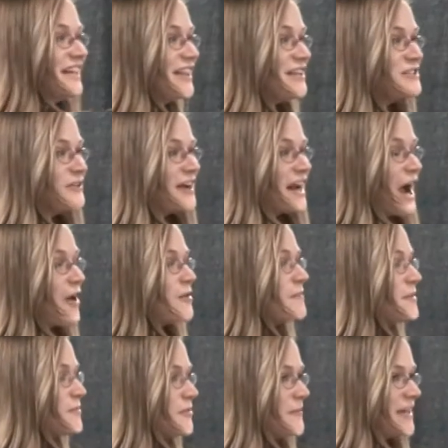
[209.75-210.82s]
That's right, I
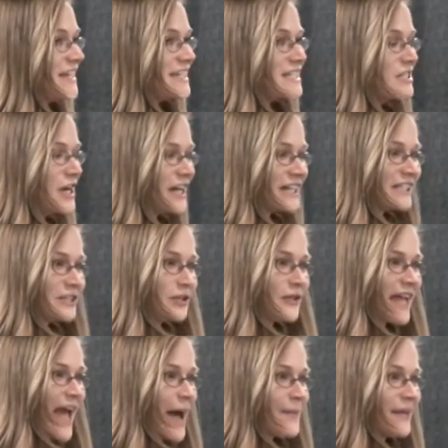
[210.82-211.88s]
remember being stuck in a
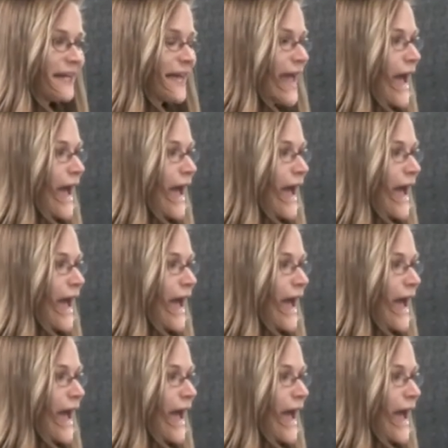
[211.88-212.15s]
little cap and